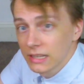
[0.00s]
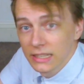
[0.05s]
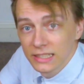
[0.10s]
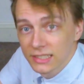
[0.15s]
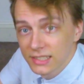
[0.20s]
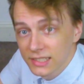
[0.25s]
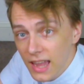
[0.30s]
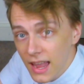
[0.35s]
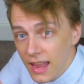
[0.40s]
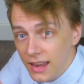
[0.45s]

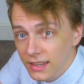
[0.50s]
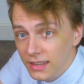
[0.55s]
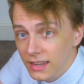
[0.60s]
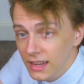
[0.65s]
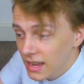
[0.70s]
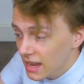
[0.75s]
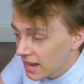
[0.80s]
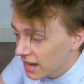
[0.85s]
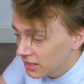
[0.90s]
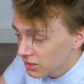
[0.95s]
deck,
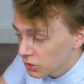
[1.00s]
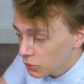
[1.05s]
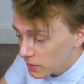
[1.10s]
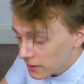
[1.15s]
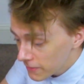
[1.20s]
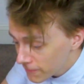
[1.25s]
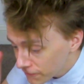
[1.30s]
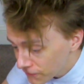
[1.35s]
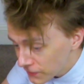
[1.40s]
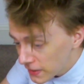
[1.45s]
and you'll be
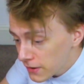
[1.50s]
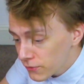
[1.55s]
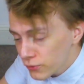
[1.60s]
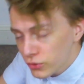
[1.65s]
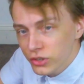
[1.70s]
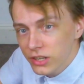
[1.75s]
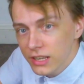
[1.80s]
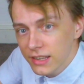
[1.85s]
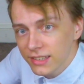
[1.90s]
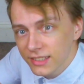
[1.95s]

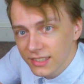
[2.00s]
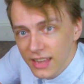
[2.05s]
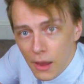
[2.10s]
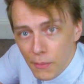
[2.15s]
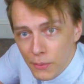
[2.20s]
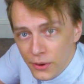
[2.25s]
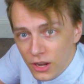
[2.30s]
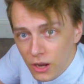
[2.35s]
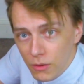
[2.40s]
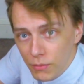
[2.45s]
feverishly
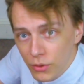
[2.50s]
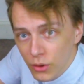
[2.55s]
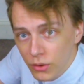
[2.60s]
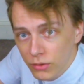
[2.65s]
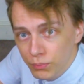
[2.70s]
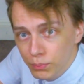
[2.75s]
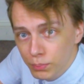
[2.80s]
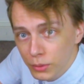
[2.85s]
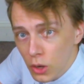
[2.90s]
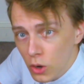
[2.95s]
snapping up those
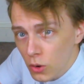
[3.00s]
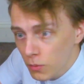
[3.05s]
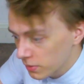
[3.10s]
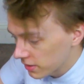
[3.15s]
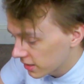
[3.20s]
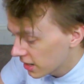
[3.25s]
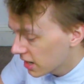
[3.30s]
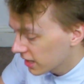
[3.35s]
blobs.